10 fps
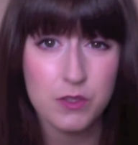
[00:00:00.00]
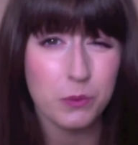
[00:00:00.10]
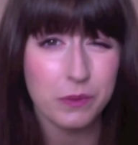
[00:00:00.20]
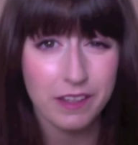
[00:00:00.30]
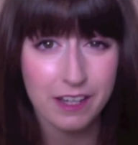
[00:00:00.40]

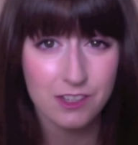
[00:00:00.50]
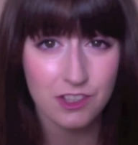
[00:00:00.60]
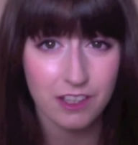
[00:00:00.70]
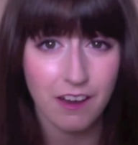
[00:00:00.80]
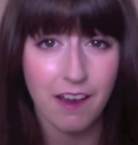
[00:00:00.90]
So next
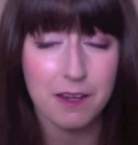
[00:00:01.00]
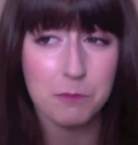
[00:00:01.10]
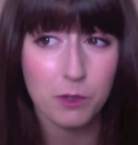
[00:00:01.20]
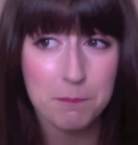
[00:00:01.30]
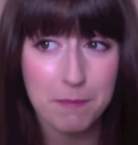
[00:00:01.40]
year I am
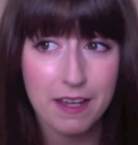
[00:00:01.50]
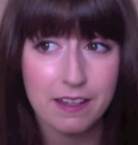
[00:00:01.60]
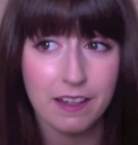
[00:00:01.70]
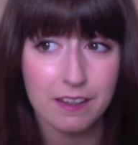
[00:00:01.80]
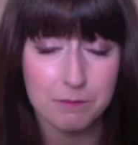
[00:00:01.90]
going to
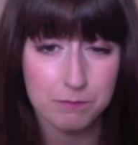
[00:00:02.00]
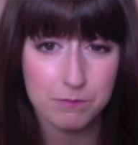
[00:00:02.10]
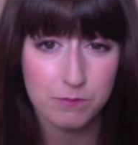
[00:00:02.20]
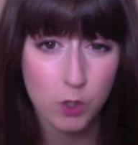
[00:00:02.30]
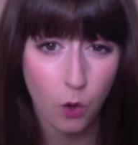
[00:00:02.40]
make a
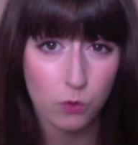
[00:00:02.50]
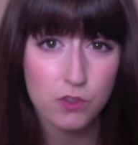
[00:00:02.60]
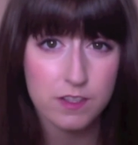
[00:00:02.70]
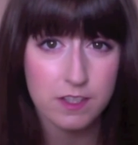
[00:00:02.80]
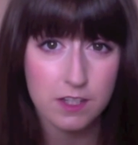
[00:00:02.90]

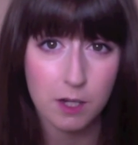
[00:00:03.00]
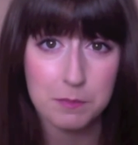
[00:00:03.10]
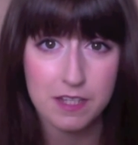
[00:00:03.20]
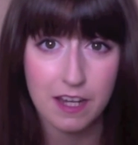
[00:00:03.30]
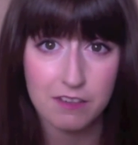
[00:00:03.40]
conscious,
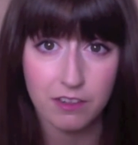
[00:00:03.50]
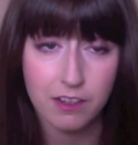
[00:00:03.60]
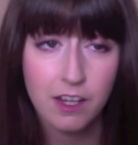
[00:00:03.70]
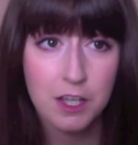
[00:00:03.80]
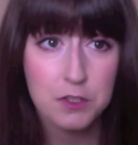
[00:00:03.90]
determined effort
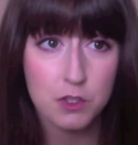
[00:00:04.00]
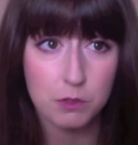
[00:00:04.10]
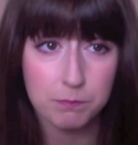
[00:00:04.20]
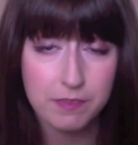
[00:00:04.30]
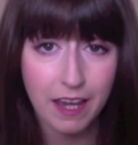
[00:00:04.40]
to
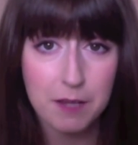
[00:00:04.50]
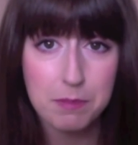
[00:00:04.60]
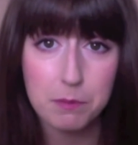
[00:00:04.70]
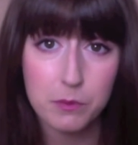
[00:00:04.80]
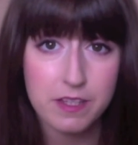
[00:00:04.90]
get
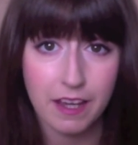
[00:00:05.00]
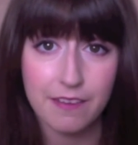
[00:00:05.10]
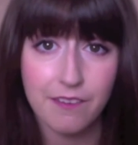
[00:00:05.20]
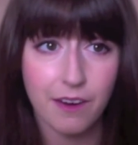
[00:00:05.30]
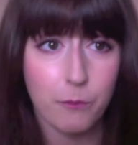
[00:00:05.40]
people
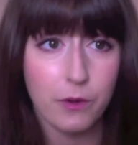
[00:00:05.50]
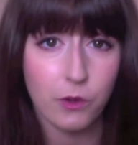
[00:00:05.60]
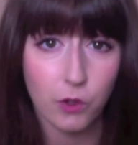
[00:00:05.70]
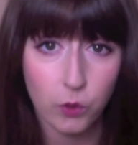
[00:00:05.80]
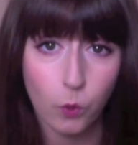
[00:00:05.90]
together, and we are
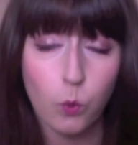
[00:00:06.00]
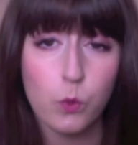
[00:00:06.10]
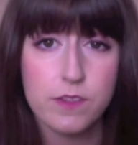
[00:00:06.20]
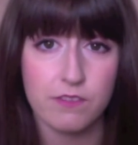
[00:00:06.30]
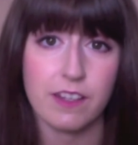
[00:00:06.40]
going to go
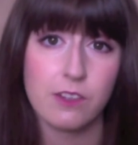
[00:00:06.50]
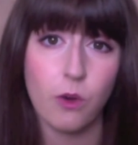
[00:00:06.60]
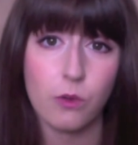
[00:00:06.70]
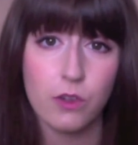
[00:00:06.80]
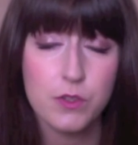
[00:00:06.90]
to VidCon.